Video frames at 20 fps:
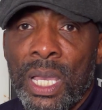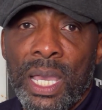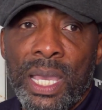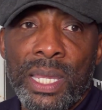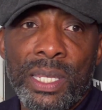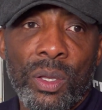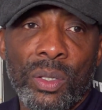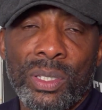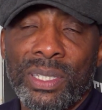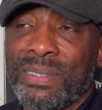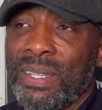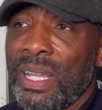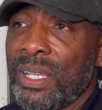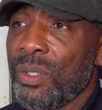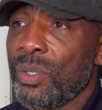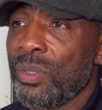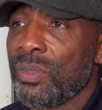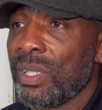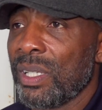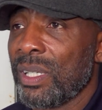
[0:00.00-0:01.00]
And
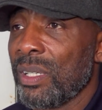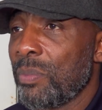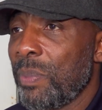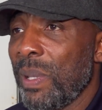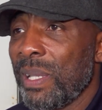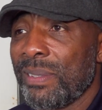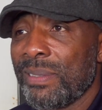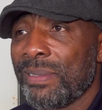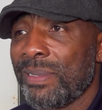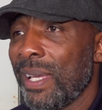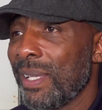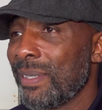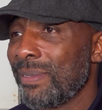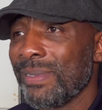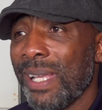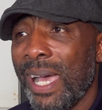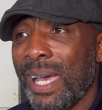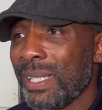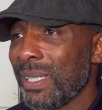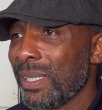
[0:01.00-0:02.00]
Alexander Usyk has basically
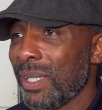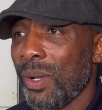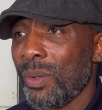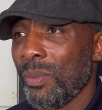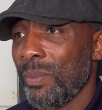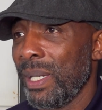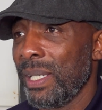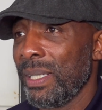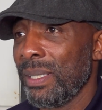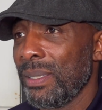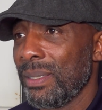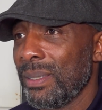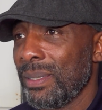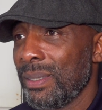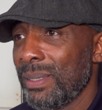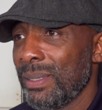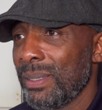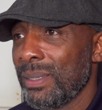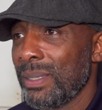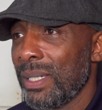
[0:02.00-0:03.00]
said, no, you don't, mate.
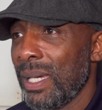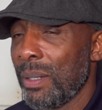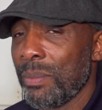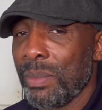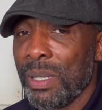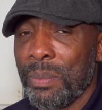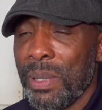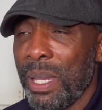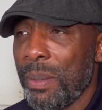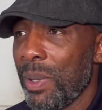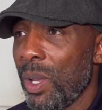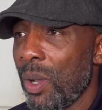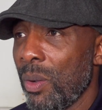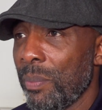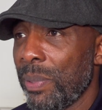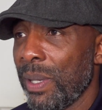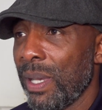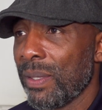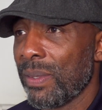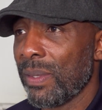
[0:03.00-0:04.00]
I'm going to make my own
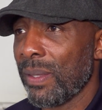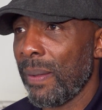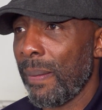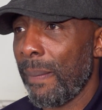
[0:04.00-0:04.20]
path.